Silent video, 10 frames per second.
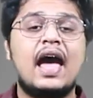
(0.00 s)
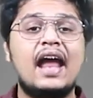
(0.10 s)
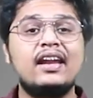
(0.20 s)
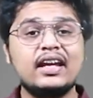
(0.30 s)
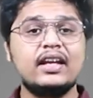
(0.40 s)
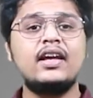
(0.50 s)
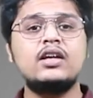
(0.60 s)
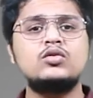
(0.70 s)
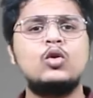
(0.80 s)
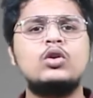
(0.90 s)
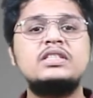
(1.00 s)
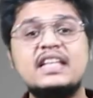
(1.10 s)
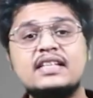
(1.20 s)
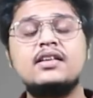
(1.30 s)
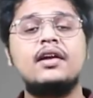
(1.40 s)
and India scored
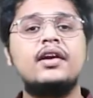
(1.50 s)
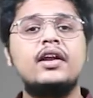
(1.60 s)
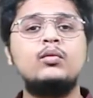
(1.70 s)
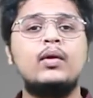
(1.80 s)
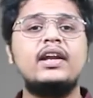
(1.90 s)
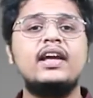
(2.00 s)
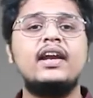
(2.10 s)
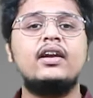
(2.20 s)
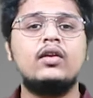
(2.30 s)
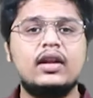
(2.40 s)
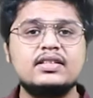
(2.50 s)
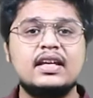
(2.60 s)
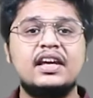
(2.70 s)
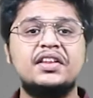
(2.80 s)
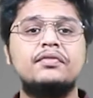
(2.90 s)
628 runs
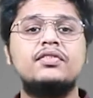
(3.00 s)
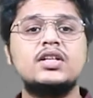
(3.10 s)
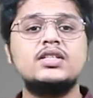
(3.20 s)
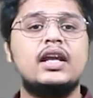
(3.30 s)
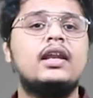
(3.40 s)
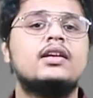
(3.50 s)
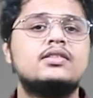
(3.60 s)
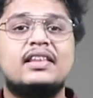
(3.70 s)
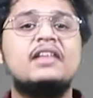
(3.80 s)
in the first innings.